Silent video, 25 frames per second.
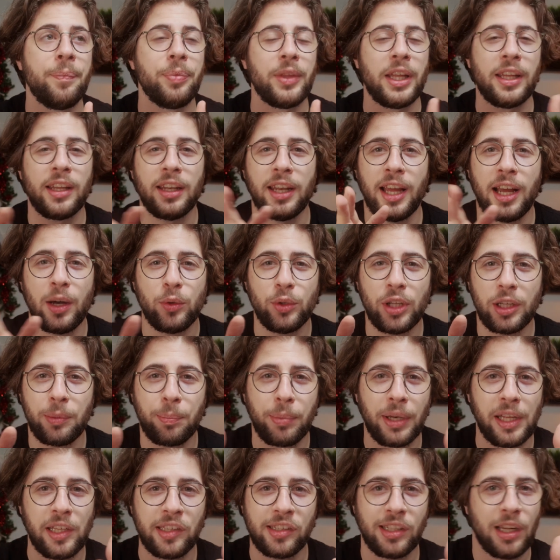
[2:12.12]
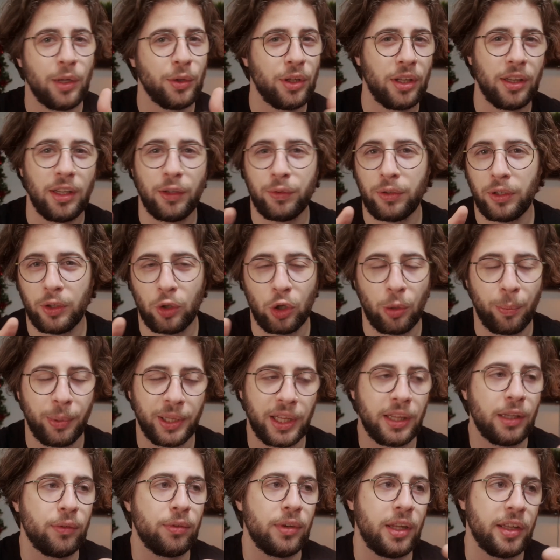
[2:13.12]
and then how that plays out in different
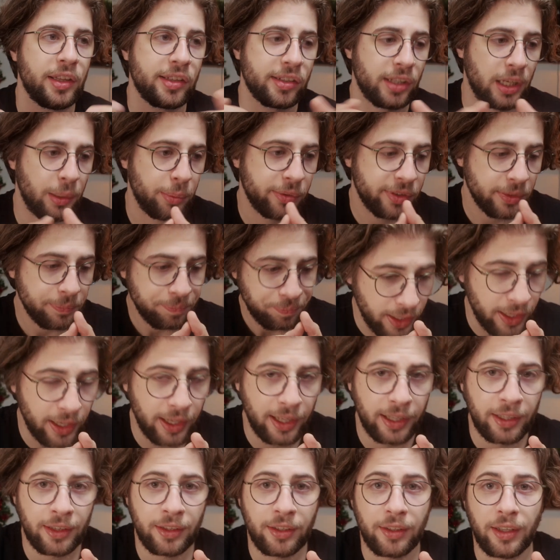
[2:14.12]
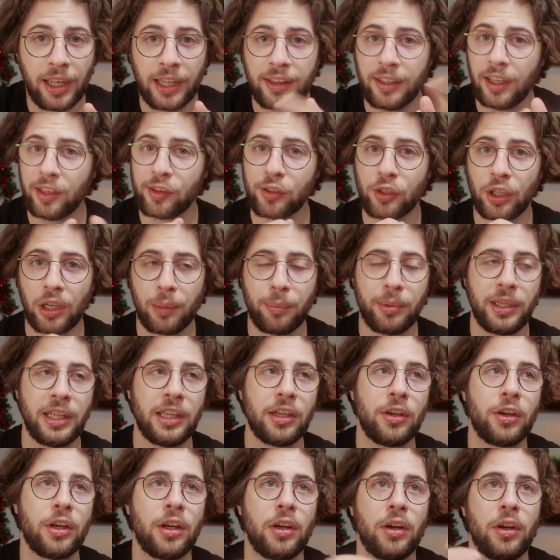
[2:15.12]
competitive landscapes. And that's gonna
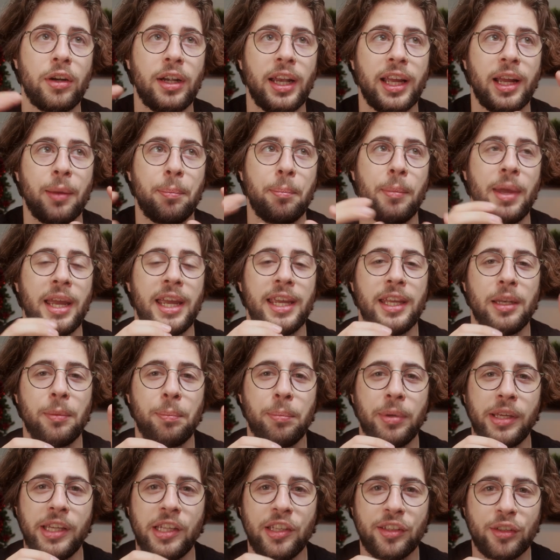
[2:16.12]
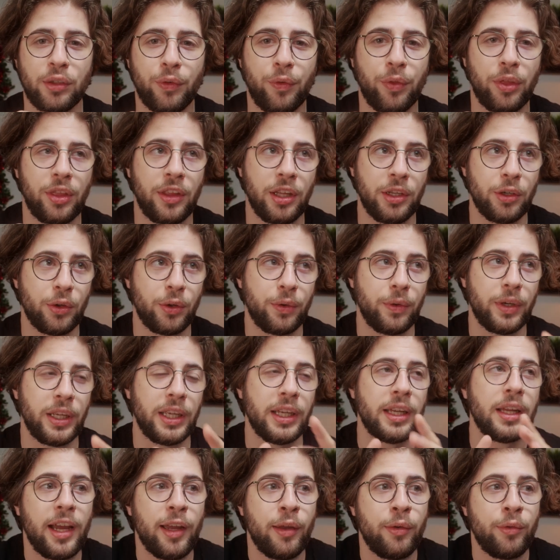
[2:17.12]
be our like main piece of
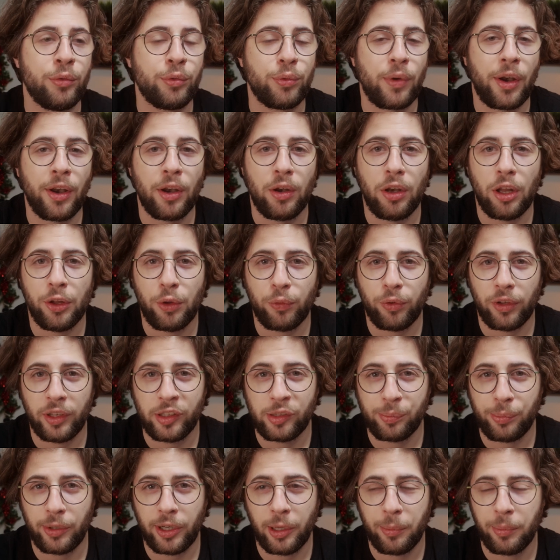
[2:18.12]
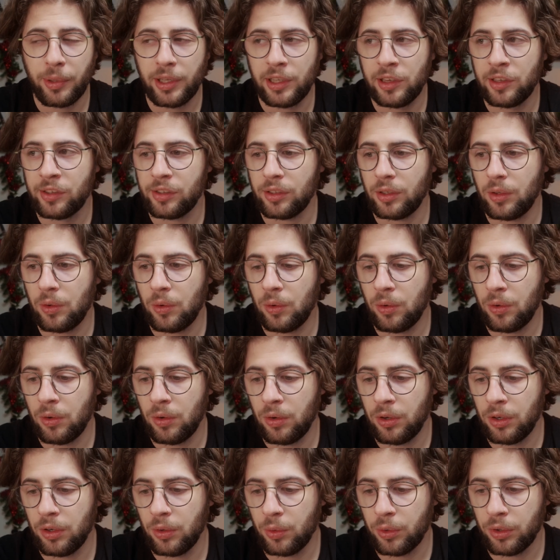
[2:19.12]
theory. I've run a lot of experiments
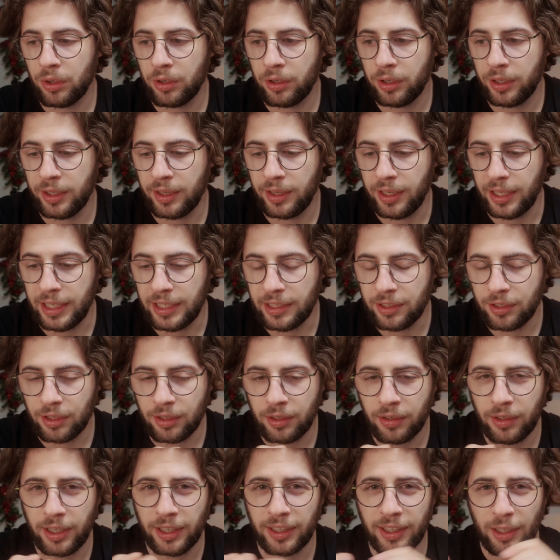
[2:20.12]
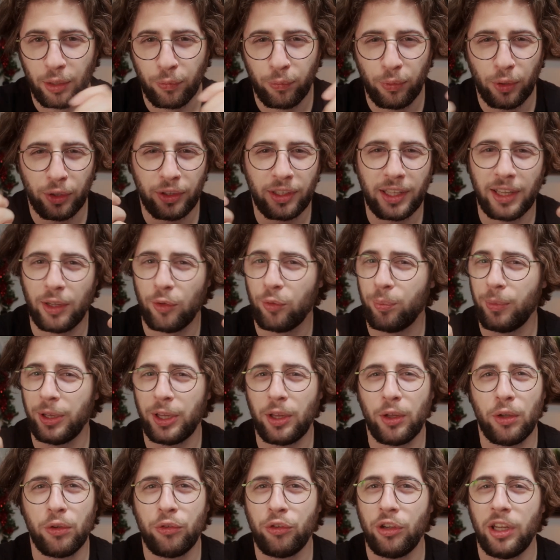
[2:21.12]
on our data and kind of what kind of
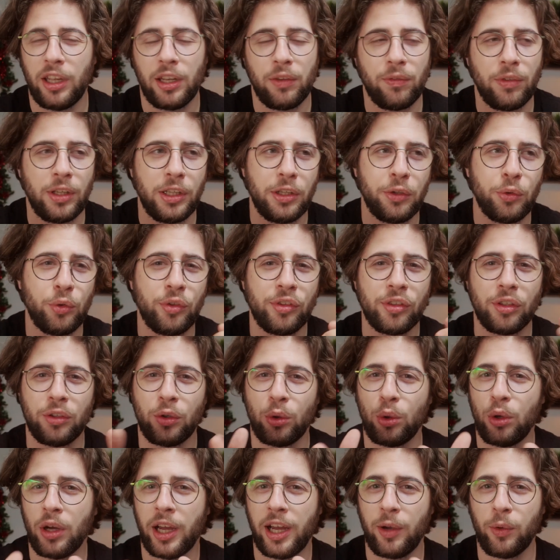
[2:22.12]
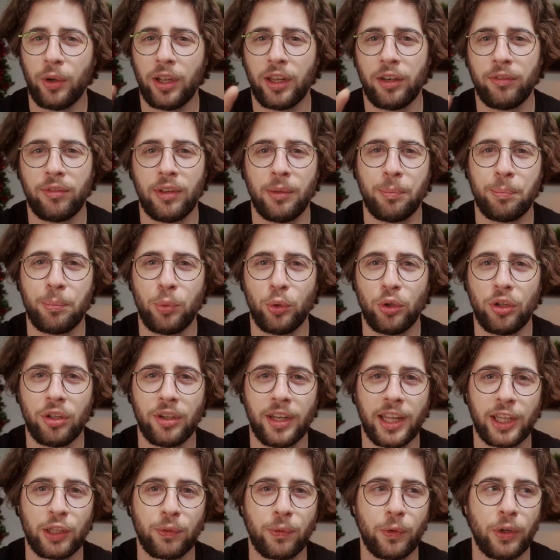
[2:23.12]
methodology can we use, how can we put the
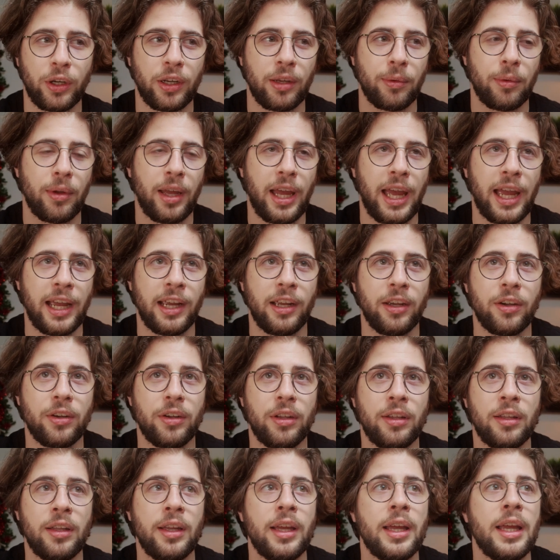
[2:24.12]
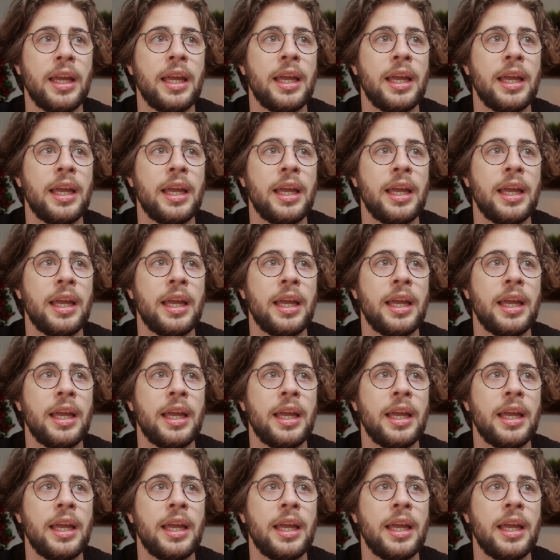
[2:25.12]
network angle